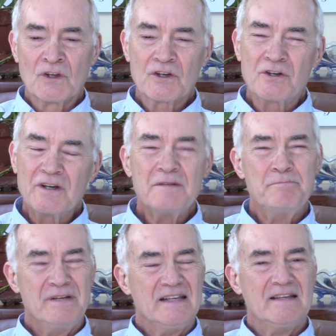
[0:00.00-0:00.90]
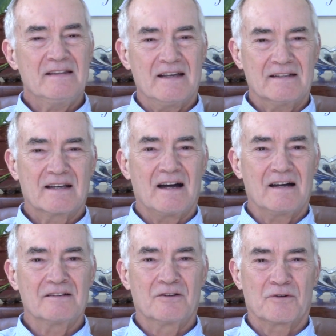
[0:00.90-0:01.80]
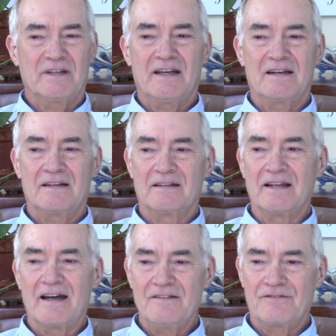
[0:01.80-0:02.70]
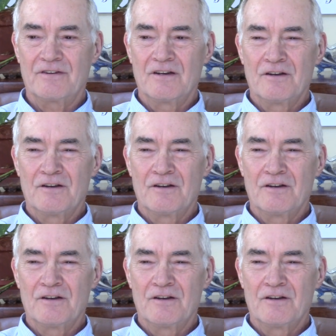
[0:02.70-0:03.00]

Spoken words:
Could it be that God created life